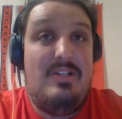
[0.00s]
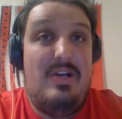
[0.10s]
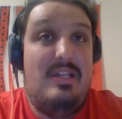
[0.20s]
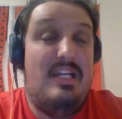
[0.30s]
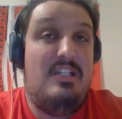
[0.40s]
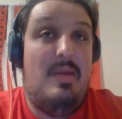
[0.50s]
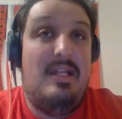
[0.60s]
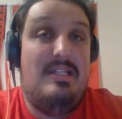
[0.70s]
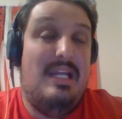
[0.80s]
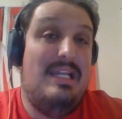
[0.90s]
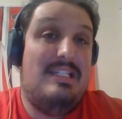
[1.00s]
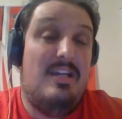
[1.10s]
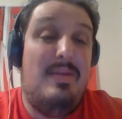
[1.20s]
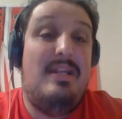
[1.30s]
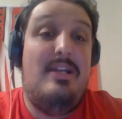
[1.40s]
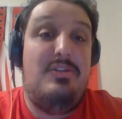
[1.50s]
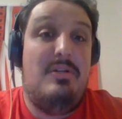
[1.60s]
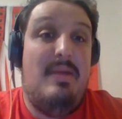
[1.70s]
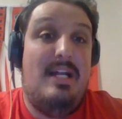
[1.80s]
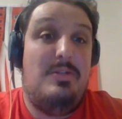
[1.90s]
So I think it's going to be a, it's going to be an
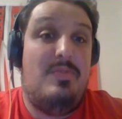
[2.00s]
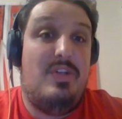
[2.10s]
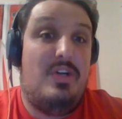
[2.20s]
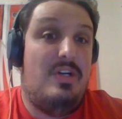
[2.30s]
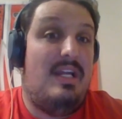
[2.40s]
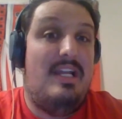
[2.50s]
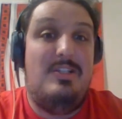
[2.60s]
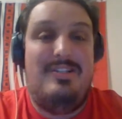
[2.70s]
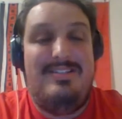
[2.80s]
interesting matchup for the Hurricanes,